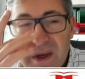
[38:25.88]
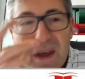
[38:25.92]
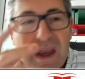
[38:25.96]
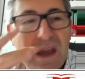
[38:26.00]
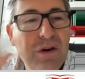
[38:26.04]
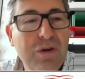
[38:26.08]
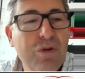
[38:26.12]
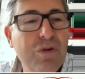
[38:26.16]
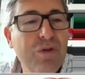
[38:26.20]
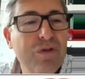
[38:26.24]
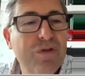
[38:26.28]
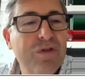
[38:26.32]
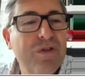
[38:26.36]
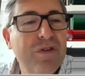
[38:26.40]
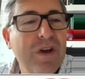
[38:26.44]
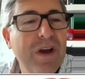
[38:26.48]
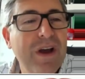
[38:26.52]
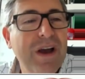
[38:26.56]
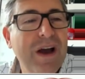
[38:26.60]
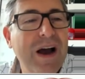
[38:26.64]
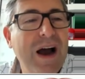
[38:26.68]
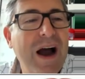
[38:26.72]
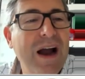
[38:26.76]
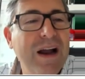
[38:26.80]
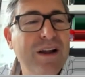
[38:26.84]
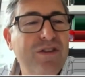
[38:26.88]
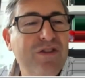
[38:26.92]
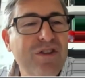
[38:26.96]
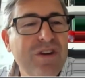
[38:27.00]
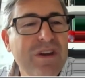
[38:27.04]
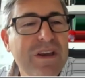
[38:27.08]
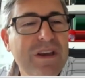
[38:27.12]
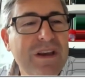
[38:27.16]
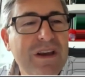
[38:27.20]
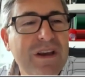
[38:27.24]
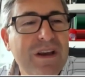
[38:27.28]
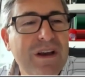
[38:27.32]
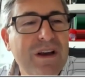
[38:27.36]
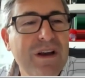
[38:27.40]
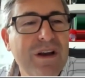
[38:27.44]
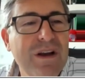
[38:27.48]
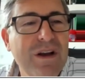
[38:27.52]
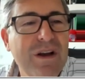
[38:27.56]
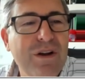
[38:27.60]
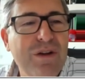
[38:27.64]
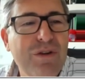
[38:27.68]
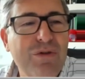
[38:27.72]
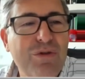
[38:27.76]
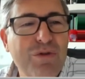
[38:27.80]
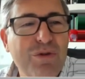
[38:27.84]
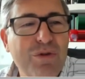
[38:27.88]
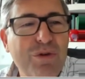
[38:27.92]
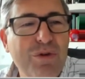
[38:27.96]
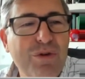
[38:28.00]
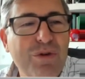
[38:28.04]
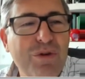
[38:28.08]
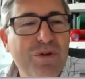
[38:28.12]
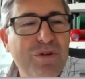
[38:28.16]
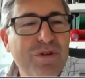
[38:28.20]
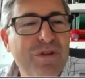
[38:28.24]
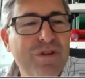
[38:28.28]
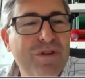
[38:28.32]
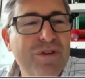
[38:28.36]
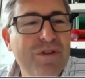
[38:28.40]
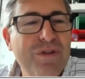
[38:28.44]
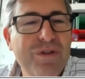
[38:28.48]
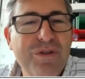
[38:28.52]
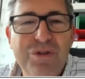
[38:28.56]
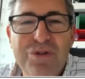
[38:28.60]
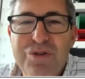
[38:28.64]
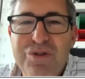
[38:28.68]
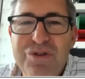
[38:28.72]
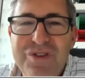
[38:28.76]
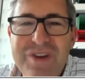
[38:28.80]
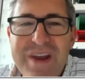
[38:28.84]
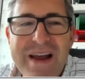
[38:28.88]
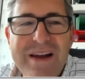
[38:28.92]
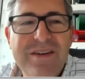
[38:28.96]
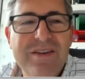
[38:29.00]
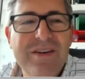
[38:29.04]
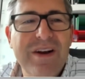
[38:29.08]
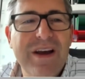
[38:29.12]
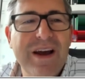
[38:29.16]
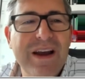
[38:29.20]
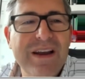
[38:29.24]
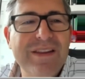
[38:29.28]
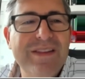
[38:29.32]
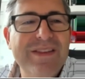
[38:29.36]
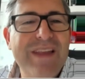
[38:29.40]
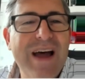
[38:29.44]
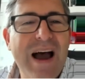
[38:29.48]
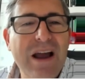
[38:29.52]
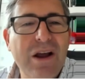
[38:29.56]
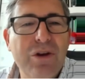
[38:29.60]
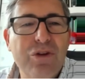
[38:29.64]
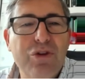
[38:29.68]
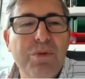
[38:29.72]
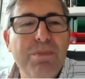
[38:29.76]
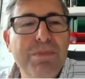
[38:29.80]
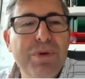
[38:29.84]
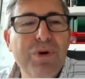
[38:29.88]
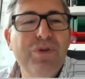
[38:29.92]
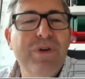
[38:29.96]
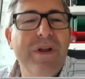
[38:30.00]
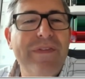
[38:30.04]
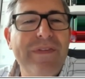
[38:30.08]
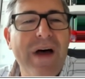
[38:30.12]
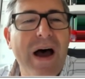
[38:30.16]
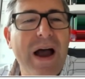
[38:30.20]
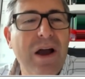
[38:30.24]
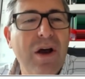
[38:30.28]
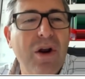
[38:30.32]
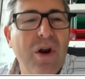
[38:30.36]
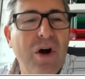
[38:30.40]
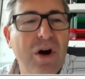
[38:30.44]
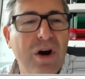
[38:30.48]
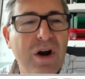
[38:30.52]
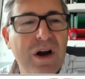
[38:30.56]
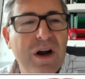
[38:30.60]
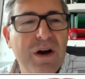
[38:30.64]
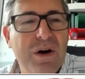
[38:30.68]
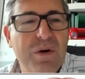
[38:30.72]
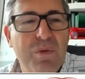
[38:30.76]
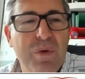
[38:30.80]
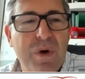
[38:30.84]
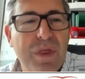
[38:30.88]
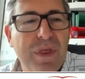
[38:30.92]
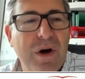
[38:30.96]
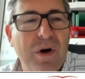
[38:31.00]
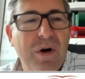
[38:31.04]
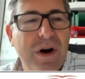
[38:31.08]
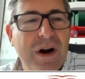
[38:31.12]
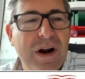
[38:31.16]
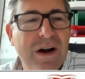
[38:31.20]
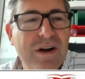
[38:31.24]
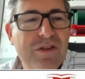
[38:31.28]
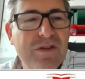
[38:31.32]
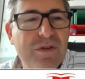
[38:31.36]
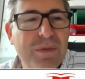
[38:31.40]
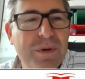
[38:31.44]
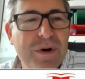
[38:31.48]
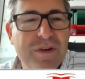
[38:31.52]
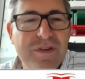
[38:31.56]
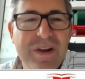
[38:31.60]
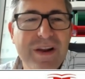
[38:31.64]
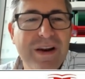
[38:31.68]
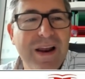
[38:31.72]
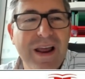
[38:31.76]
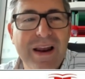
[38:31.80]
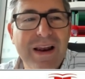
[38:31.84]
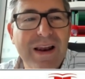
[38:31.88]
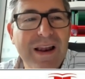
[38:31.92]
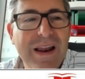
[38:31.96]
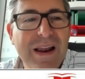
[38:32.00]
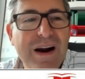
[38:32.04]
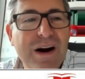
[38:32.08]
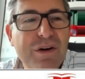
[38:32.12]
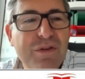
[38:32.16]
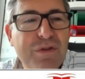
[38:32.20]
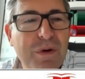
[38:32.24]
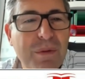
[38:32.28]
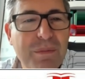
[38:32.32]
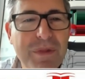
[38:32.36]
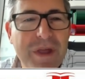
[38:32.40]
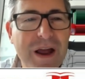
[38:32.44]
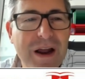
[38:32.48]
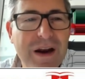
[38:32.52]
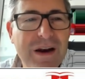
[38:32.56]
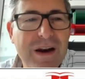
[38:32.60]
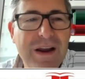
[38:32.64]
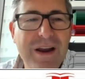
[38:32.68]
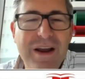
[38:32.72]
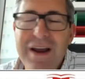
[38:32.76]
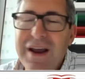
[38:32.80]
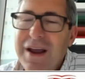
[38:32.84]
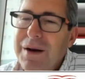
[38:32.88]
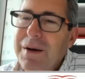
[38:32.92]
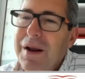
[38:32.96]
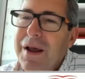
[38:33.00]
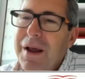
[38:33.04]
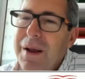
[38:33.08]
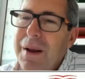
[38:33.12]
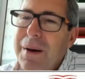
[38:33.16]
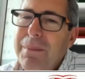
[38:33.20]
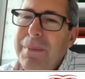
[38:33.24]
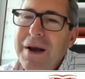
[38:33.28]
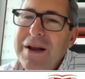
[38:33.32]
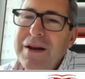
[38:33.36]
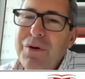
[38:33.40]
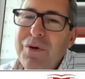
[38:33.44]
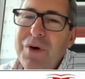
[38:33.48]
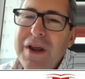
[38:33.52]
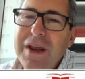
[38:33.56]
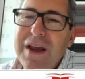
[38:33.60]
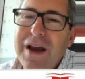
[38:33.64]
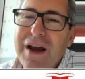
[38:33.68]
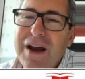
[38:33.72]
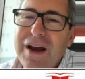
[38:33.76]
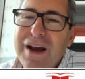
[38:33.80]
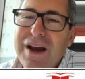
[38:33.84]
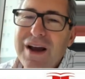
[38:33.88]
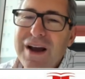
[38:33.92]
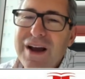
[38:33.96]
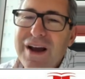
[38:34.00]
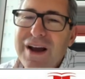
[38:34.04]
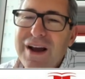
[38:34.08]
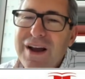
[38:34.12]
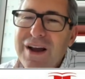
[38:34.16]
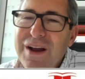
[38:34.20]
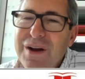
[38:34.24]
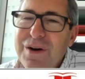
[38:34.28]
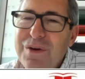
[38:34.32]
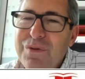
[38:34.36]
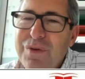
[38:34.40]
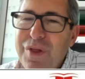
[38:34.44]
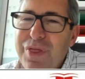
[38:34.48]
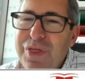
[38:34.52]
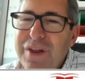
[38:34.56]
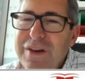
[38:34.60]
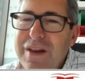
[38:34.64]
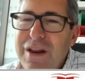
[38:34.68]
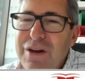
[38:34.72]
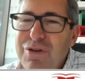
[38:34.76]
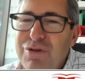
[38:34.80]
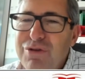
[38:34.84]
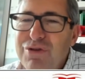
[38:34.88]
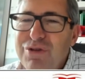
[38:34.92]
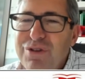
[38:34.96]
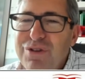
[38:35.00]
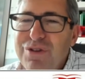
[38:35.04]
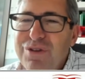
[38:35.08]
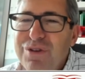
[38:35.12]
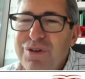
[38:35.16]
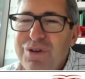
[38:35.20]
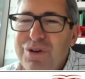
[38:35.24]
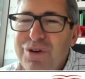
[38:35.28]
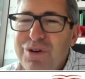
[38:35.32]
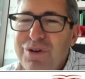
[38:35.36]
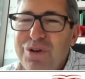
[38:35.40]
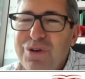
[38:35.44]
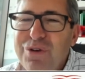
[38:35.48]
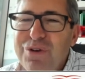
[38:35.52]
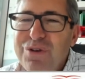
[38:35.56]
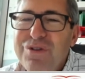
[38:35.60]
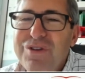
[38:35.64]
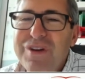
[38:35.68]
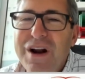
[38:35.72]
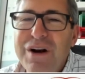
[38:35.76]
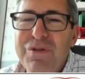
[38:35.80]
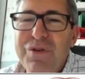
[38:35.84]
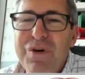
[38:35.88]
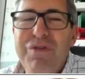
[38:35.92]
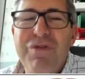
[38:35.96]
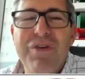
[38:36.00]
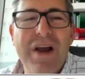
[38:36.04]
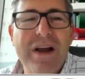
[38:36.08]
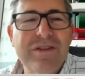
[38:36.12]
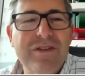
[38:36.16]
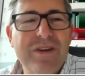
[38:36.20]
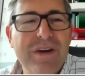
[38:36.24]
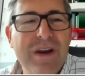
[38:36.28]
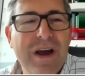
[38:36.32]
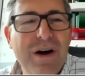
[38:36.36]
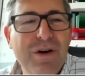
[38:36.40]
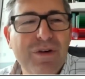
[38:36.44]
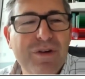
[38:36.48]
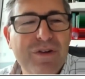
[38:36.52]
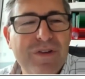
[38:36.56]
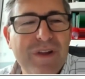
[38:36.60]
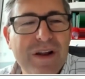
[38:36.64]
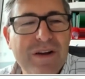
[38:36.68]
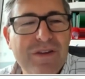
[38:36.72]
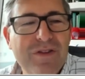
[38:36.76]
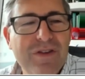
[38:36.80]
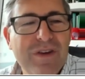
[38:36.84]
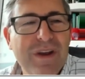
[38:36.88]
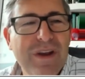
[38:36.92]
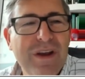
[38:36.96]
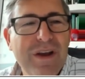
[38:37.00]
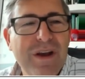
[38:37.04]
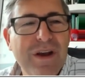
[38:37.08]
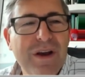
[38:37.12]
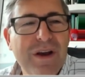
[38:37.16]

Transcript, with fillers: can use IT to set a dial to build a dialogue with our customers and, and learn from that. And and by the way, uh, uh, one thing that you should you could start reflecting now is that